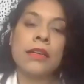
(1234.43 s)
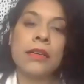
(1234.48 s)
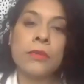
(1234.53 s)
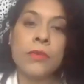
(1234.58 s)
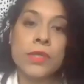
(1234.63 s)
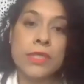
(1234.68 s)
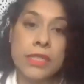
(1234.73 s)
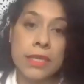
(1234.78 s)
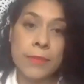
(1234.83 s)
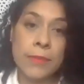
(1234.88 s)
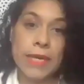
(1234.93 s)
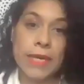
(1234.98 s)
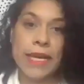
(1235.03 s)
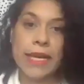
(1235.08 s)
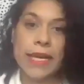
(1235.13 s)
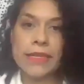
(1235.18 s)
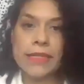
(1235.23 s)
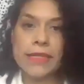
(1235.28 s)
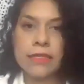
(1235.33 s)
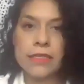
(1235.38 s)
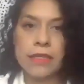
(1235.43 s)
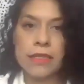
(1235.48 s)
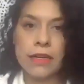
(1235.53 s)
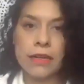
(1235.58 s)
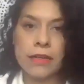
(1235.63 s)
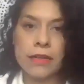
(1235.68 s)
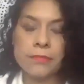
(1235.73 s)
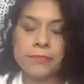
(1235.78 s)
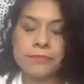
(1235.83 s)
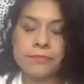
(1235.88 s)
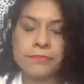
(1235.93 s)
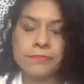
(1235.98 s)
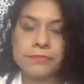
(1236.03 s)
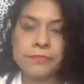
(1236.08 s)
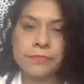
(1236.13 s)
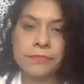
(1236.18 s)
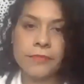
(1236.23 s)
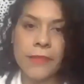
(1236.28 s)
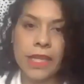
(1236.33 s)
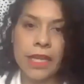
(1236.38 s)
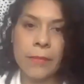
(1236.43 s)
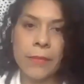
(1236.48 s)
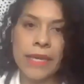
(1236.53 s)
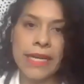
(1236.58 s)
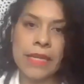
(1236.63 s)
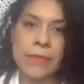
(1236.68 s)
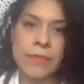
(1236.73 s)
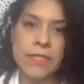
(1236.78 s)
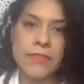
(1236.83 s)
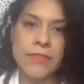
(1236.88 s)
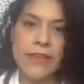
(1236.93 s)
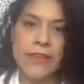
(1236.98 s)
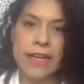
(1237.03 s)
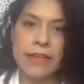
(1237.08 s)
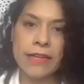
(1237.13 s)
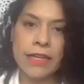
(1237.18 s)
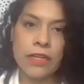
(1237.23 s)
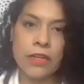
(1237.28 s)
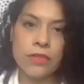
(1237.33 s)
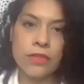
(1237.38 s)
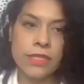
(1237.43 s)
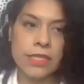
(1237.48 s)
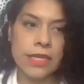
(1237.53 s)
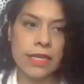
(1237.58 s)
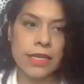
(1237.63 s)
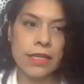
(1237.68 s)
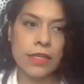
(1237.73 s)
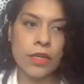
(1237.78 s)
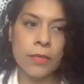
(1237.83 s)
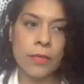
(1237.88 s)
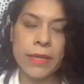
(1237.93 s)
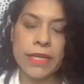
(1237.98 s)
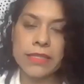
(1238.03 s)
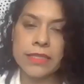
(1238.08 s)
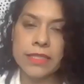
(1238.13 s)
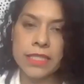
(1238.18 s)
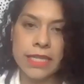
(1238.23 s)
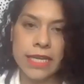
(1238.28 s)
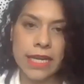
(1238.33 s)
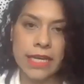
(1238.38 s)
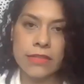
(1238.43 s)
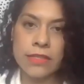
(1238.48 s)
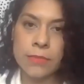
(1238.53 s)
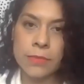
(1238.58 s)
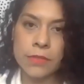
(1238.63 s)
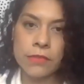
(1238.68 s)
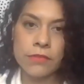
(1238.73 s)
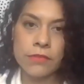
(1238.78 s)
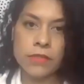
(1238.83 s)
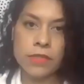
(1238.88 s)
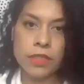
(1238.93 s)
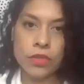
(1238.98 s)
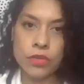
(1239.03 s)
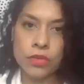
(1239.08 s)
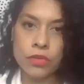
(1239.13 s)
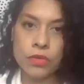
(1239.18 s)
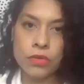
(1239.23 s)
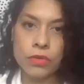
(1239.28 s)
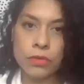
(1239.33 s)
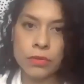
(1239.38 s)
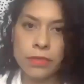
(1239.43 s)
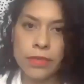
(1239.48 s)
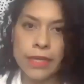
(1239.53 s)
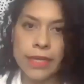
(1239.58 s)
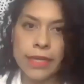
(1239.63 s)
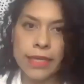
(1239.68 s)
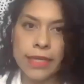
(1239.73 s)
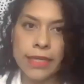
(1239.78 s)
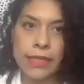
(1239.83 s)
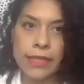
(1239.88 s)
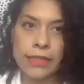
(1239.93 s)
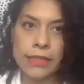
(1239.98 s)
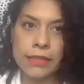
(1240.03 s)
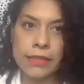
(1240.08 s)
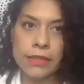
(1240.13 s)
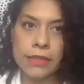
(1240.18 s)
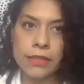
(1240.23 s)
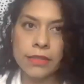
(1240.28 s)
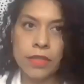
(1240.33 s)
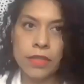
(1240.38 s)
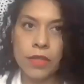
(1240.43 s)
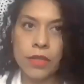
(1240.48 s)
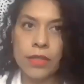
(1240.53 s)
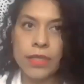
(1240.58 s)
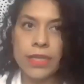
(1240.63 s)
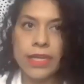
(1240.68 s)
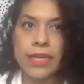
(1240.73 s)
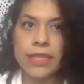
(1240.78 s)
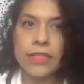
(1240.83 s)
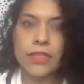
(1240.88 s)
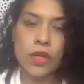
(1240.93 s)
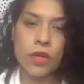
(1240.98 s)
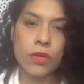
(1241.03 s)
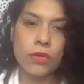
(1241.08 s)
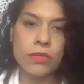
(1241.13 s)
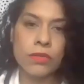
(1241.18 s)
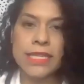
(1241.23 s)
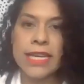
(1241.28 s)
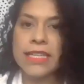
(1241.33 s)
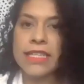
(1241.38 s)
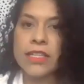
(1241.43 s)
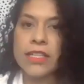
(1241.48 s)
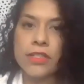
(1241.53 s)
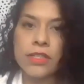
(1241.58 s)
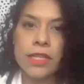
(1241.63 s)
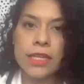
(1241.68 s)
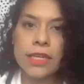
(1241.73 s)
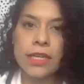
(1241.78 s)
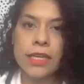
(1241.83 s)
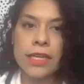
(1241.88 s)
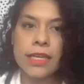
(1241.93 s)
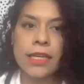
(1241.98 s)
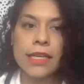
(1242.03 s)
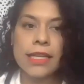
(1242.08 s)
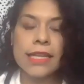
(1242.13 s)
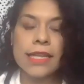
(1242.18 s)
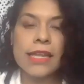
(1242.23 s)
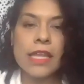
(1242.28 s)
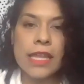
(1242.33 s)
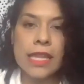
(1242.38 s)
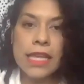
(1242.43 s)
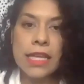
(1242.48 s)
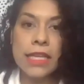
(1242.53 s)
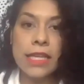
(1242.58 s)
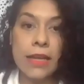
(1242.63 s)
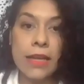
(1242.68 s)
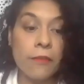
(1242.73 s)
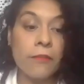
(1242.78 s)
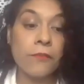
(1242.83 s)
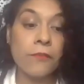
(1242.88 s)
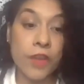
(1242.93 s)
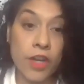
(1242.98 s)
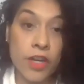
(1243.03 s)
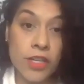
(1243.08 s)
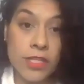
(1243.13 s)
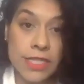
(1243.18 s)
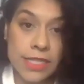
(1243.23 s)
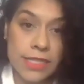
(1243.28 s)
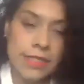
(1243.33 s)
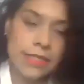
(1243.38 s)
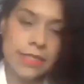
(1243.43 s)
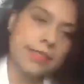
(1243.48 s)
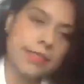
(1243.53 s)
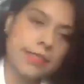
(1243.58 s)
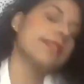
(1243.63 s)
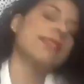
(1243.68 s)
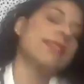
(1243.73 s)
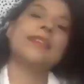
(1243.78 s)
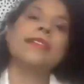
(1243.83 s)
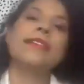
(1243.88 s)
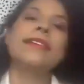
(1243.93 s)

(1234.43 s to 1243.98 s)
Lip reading: what's up, guys? My name is Valeria Acosta. You're about to check out something really cool. And, you know, yeah, so 10 years versus,